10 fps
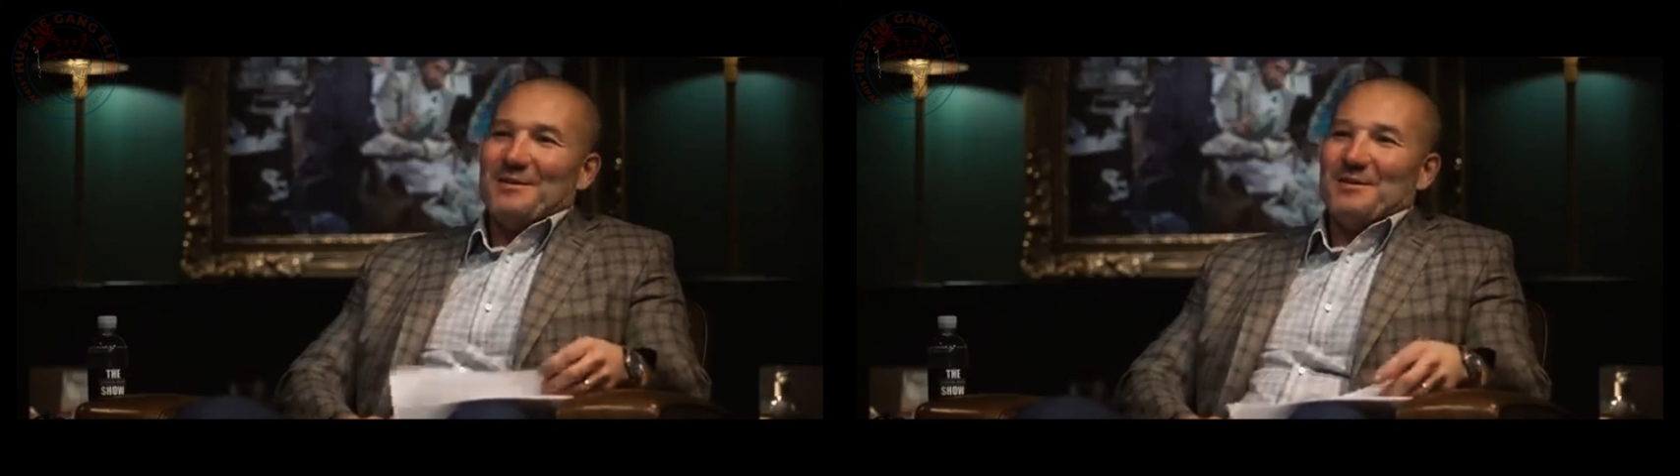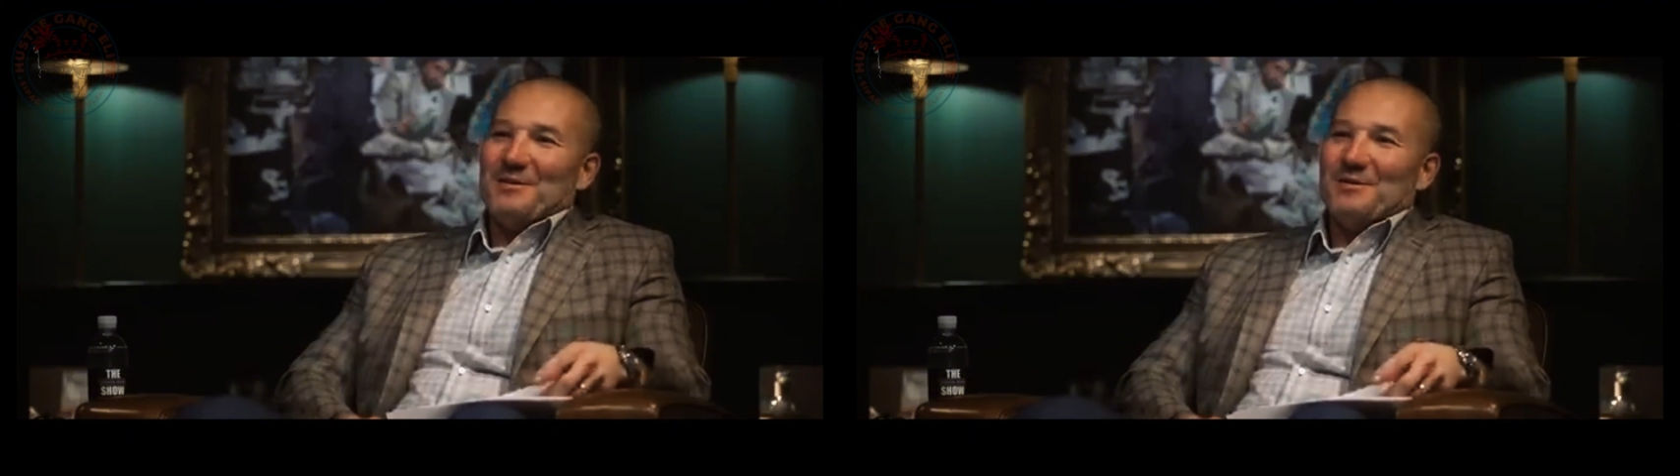
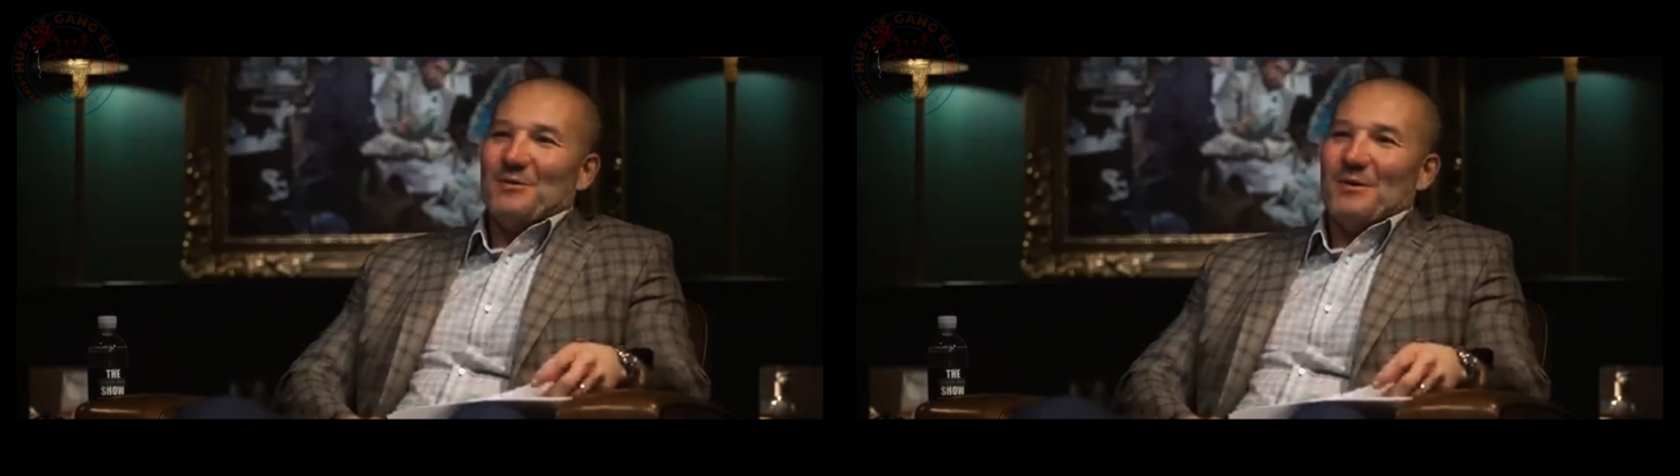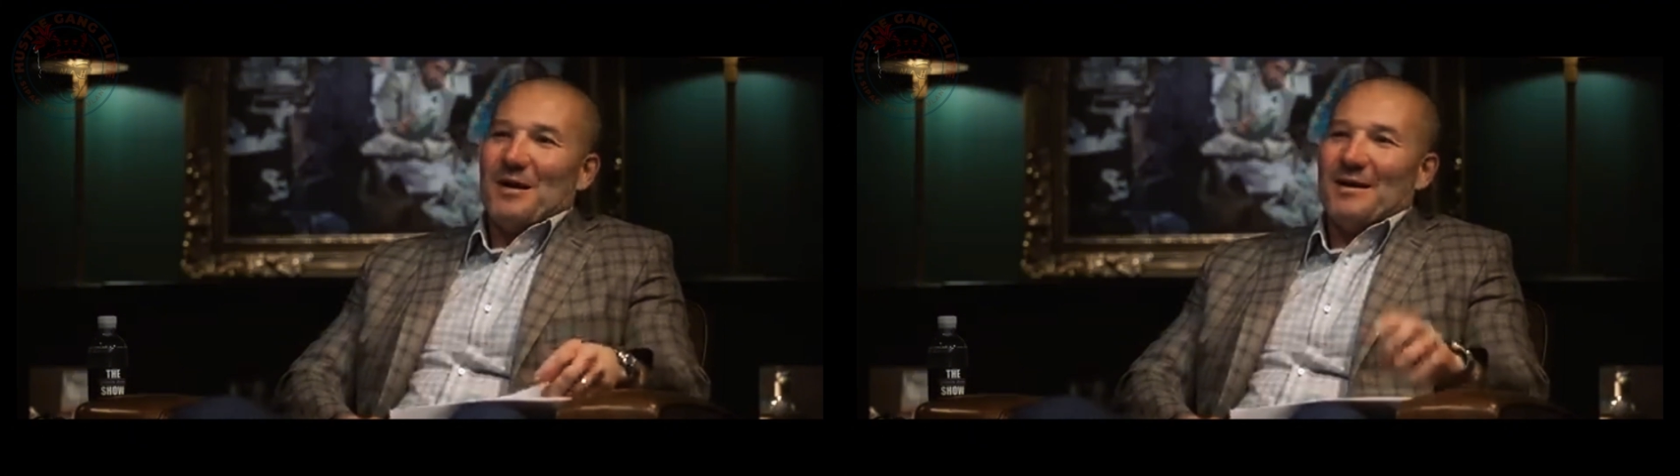
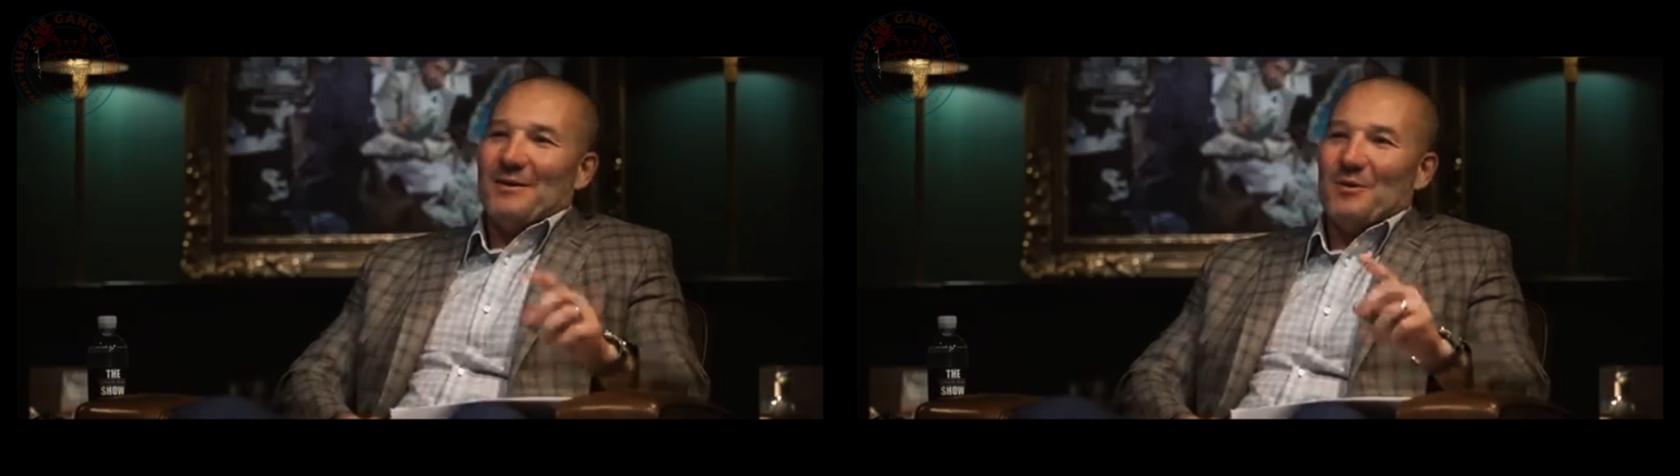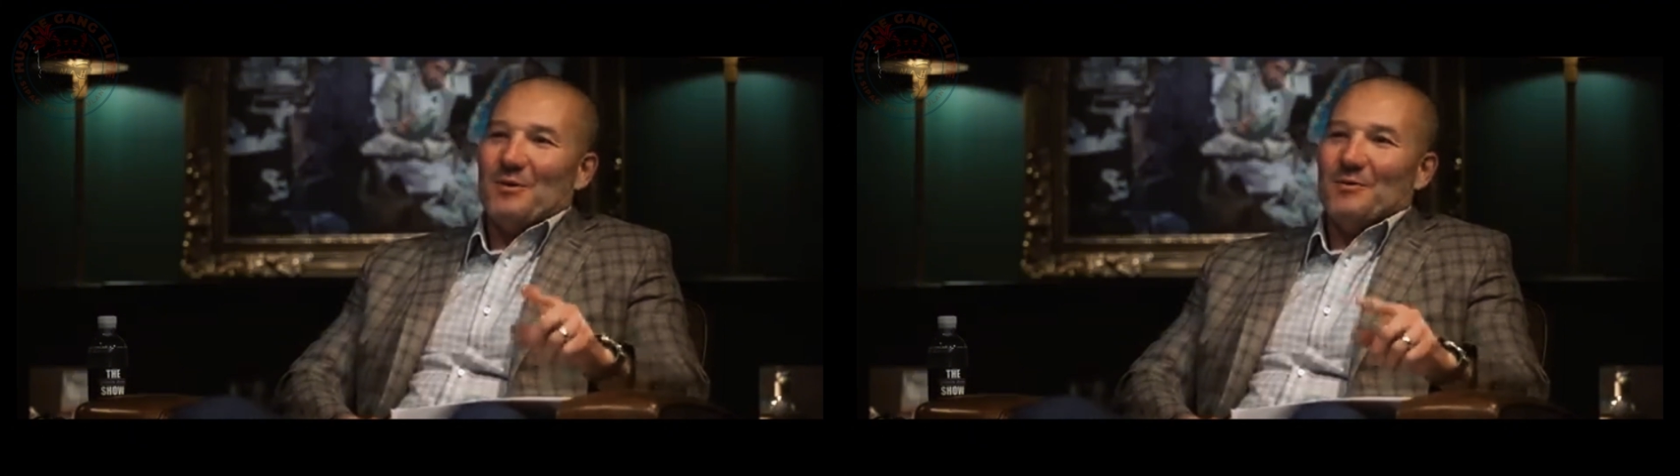So I
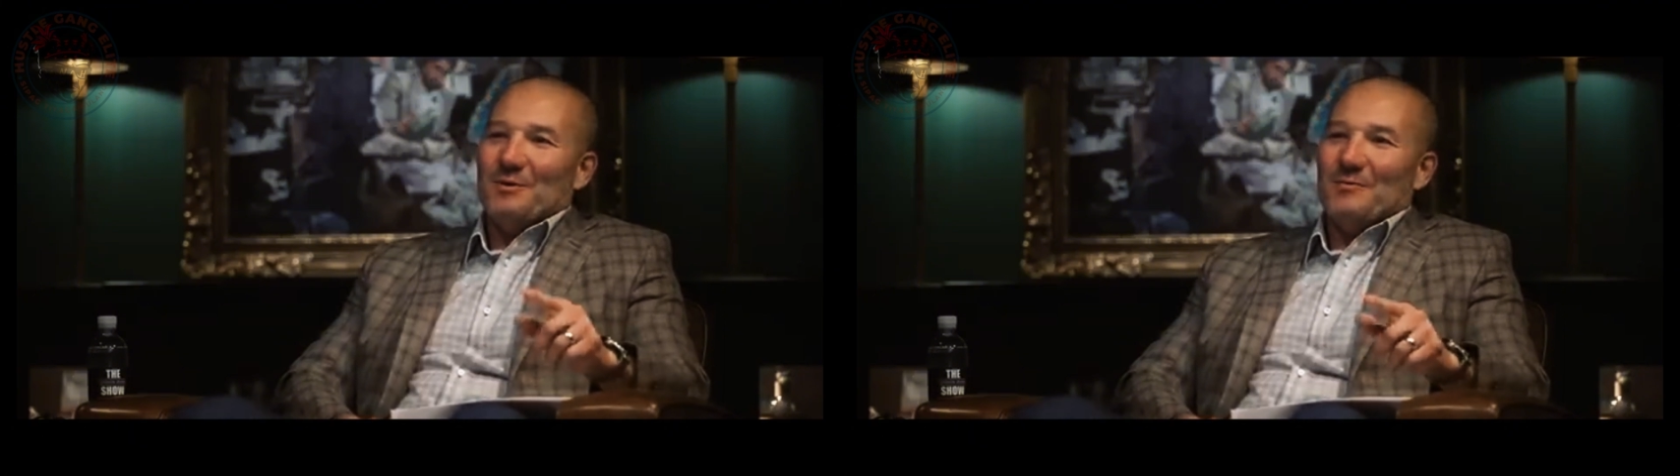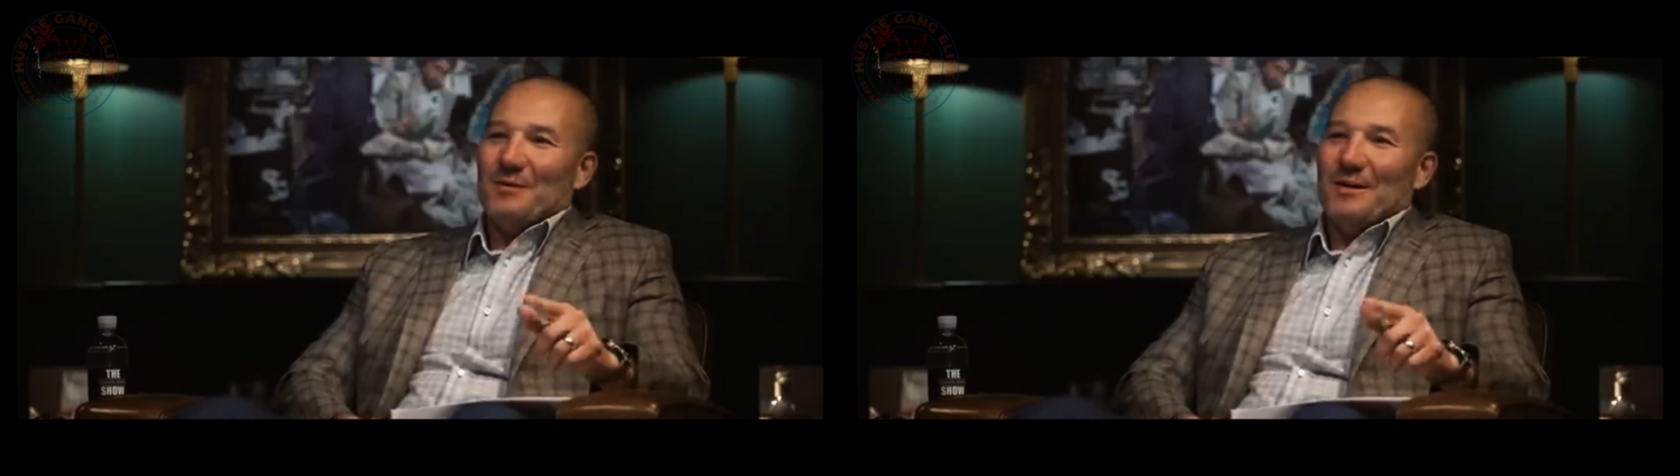heard
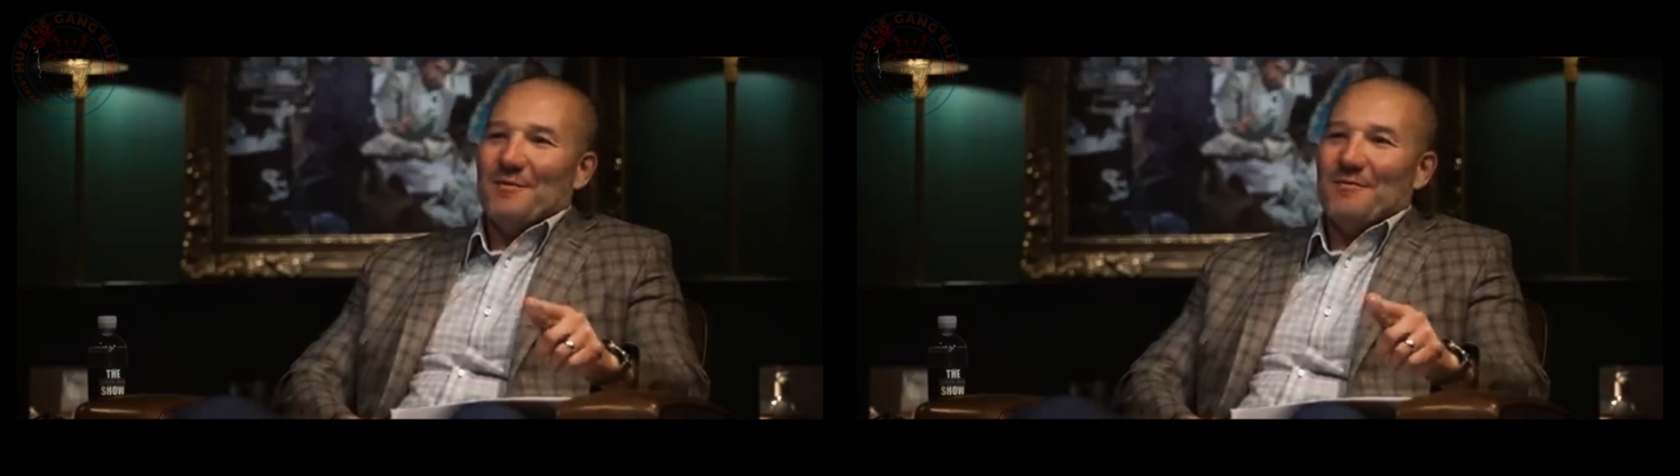that we have a